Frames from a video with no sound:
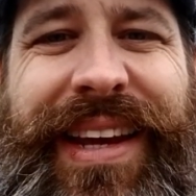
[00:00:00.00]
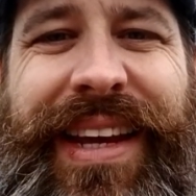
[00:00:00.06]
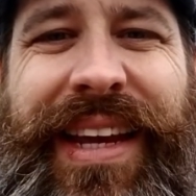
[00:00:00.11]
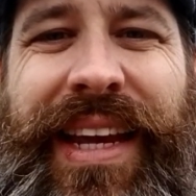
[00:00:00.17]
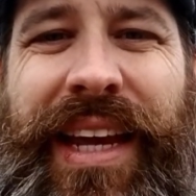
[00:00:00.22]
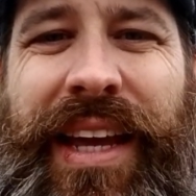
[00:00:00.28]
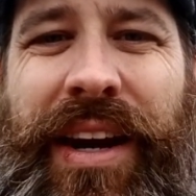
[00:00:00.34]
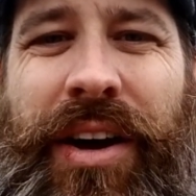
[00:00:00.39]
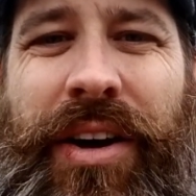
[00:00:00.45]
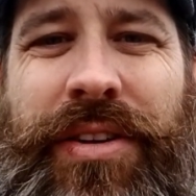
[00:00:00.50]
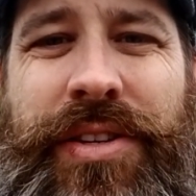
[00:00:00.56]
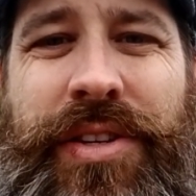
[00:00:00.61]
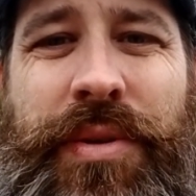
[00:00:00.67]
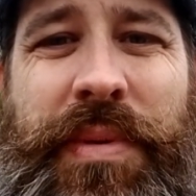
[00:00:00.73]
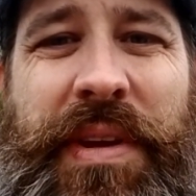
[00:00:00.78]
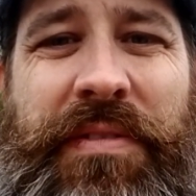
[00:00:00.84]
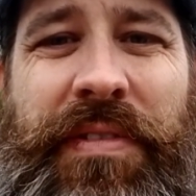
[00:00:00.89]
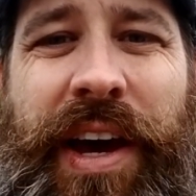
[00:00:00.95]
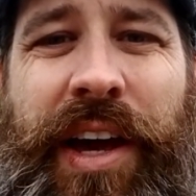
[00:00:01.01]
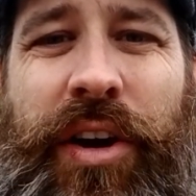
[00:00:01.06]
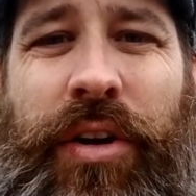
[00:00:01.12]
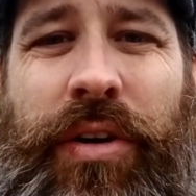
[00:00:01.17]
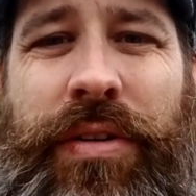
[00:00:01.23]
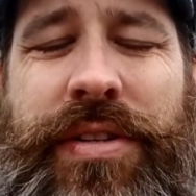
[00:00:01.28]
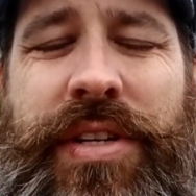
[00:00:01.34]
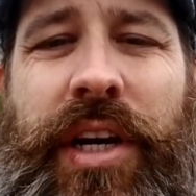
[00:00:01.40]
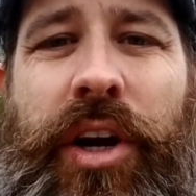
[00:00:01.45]
it can also be
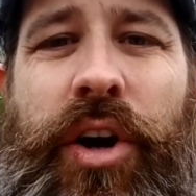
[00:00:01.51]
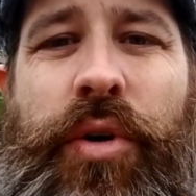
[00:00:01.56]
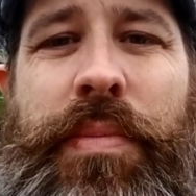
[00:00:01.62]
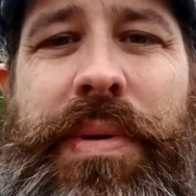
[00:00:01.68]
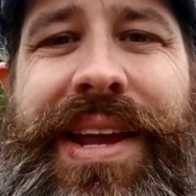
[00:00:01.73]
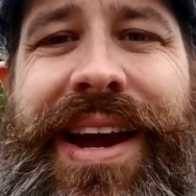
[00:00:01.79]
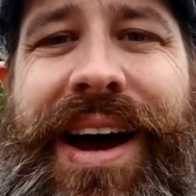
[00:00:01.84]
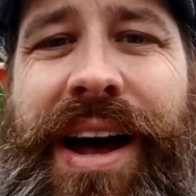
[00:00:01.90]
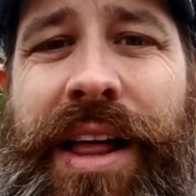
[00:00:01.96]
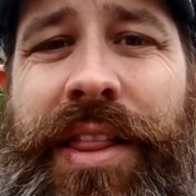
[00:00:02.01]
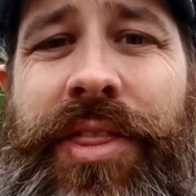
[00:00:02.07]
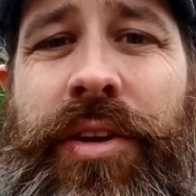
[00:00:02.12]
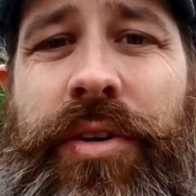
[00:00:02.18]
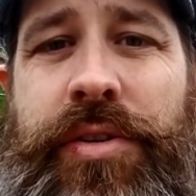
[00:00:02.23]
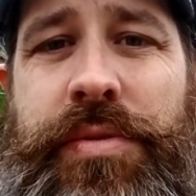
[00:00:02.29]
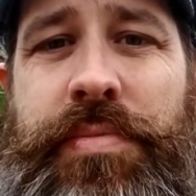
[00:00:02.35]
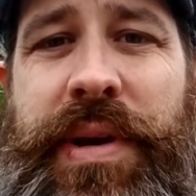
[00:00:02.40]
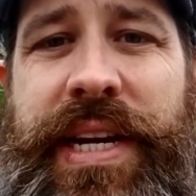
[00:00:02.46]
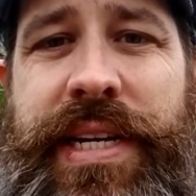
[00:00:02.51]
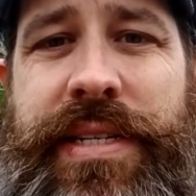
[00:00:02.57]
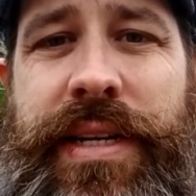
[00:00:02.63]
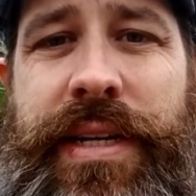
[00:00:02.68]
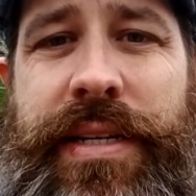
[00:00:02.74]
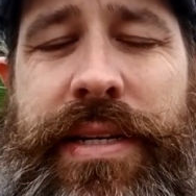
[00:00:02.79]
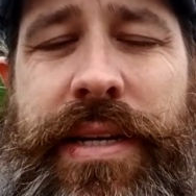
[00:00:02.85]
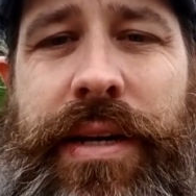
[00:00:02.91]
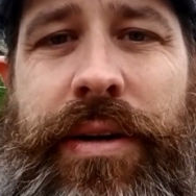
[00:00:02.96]
vital to go beyond those
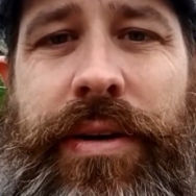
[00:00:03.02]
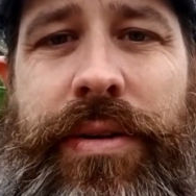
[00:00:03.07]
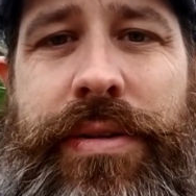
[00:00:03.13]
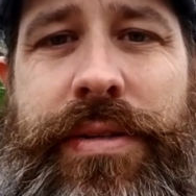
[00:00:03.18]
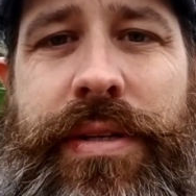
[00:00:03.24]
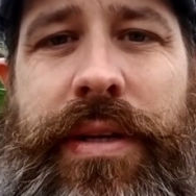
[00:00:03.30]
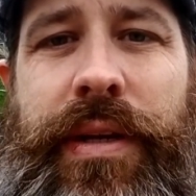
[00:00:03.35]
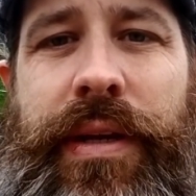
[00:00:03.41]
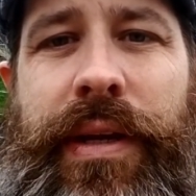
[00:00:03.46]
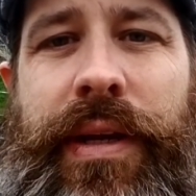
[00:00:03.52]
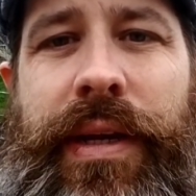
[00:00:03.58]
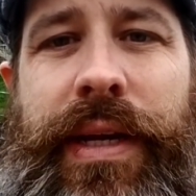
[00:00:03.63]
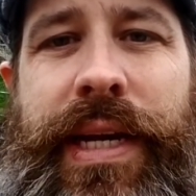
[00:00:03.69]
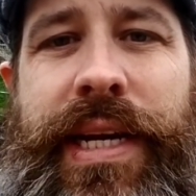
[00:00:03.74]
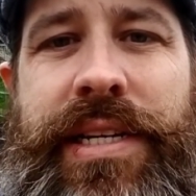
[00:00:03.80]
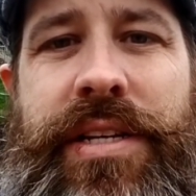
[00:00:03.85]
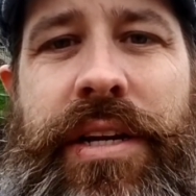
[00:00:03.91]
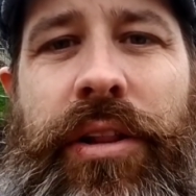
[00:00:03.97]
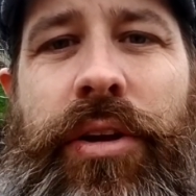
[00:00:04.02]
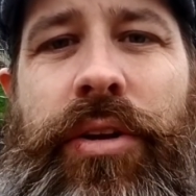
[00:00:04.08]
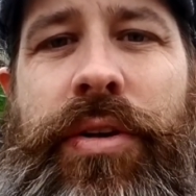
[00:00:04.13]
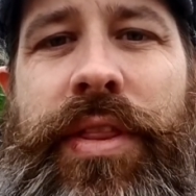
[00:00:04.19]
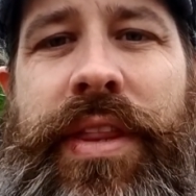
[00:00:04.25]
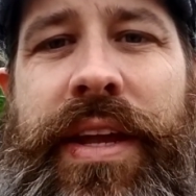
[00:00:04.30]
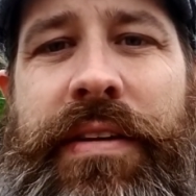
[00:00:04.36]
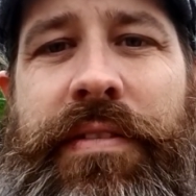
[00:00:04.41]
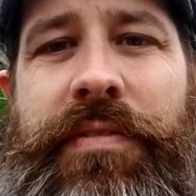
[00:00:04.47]
basic skills and to
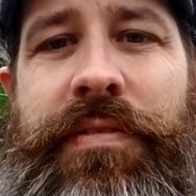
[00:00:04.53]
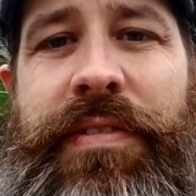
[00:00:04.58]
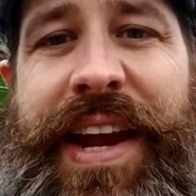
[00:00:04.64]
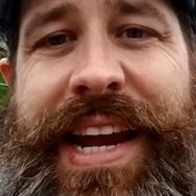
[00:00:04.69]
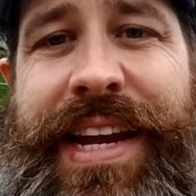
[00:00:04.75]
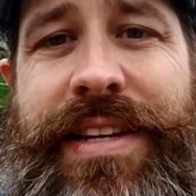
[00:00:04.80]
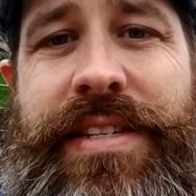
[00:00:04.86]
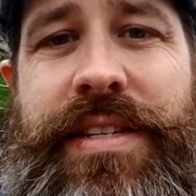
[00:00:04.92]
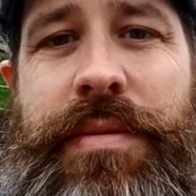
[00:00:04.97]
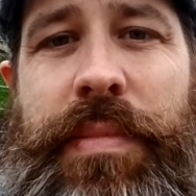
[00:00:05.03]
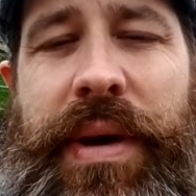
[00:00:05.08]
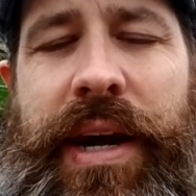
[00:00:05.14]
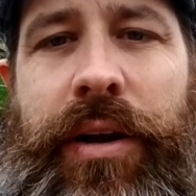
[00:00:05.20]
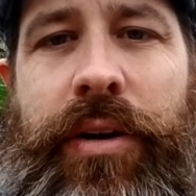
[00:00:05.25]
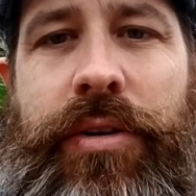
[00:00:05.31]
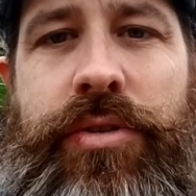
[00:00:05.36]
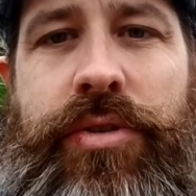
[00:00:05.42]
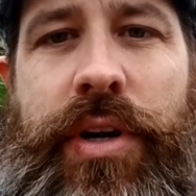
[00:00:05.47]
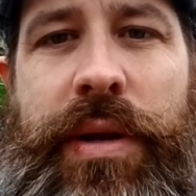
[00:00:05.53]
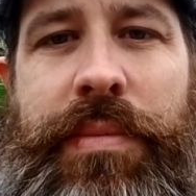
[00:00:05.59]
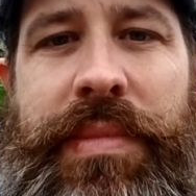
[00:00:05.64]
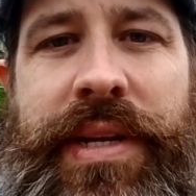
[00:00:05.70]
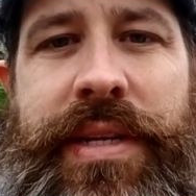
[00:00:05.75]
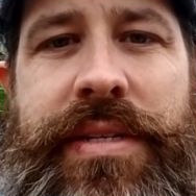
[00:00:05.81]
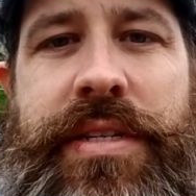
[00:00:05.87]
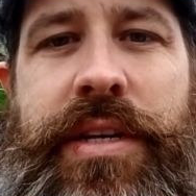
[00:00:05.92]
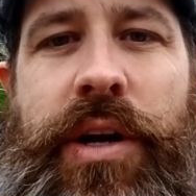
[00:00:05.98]
learn the advanced medical
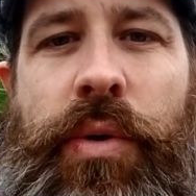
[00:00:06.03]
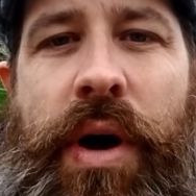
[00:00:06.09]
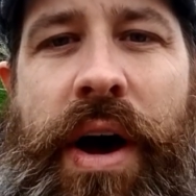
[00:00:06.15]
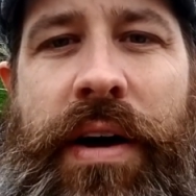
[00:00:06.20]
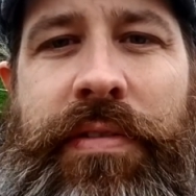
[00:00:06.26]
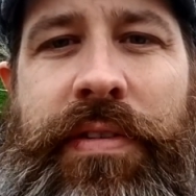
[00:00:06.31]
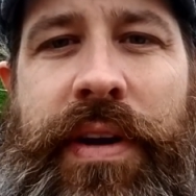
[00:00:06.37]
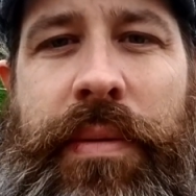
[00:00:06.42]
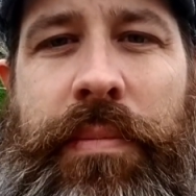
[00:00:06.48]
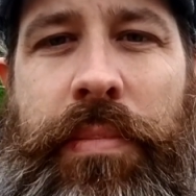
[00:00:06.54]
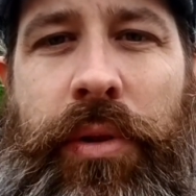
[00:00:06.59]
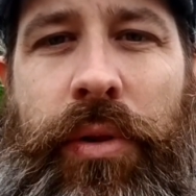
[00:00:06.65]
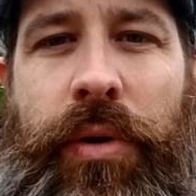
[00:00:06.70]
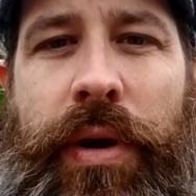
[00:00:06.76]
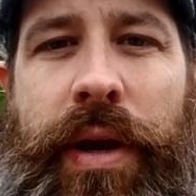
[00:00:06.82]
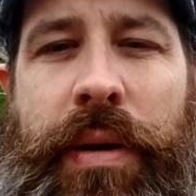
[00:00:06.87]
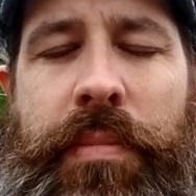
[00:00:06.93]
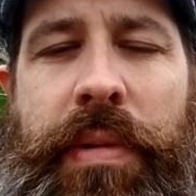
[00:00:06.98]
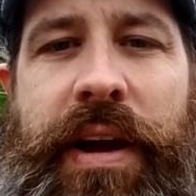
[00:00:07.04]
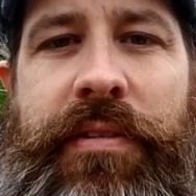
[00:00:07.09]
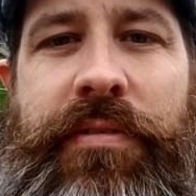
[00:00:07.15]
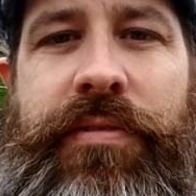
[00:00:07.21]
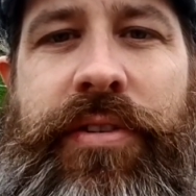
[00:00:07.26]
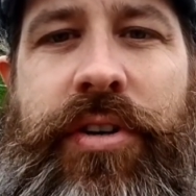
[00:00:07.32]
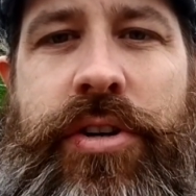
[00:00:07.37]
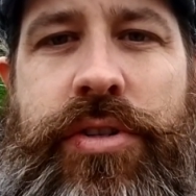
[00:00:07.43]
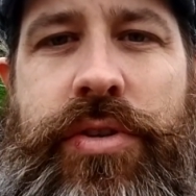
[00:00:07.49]
treatments so often employed by
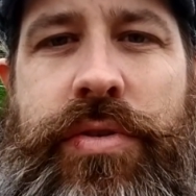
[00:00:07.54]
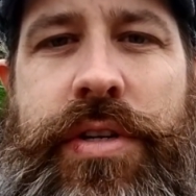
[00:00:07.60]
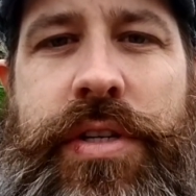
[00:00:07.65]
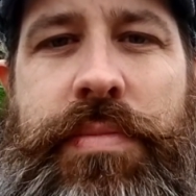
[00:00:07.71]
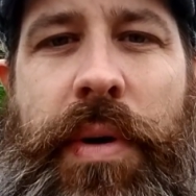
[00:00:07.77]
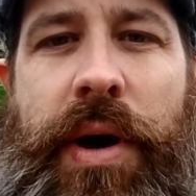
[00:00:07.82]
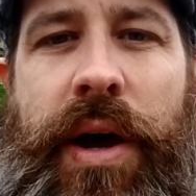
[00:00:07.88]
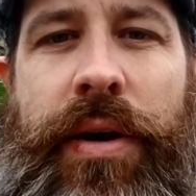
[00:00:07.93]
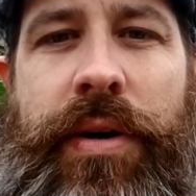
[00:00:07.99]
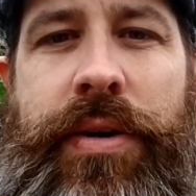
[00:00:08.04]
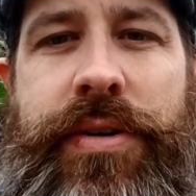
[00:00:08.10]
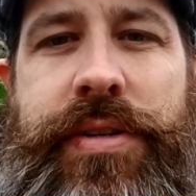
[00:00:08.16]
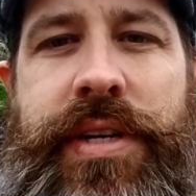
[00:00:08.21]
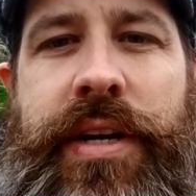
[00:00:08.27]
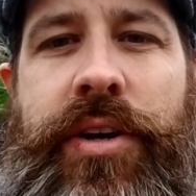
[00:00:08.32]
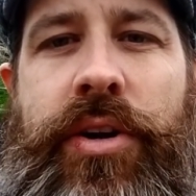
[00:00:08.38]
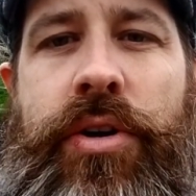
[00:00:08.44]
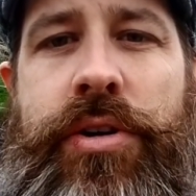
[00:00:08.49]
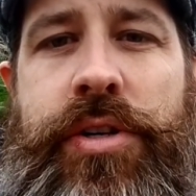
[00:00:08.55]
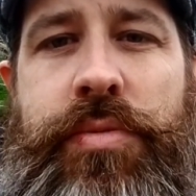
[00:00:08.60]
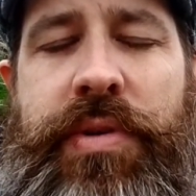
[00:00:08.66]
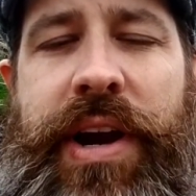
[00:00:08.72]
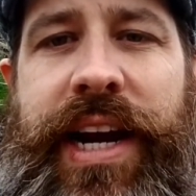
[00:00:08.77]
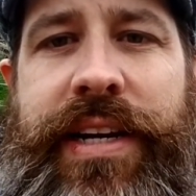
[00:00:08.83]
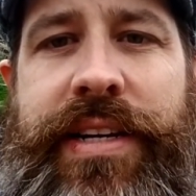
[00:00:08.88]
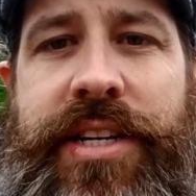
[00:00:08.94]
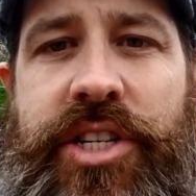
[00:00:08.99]
first responders and nurse
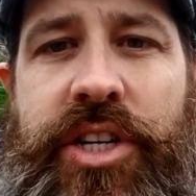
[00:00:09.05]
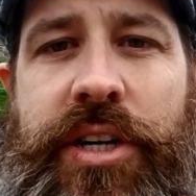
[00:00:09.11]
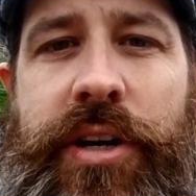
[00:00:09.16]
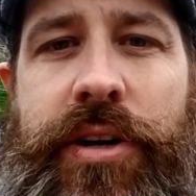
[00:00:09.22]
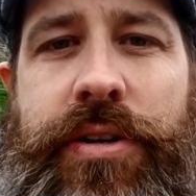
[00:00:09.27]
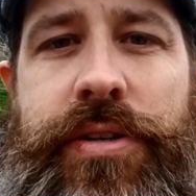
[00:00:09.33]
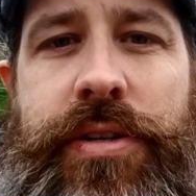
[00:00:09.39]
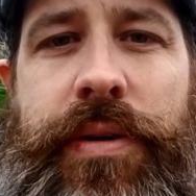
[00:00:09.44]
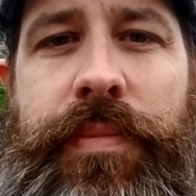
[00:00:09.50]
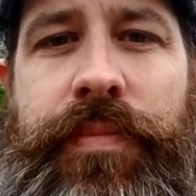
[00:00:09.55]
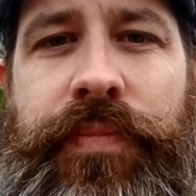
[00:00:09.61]
practitioners.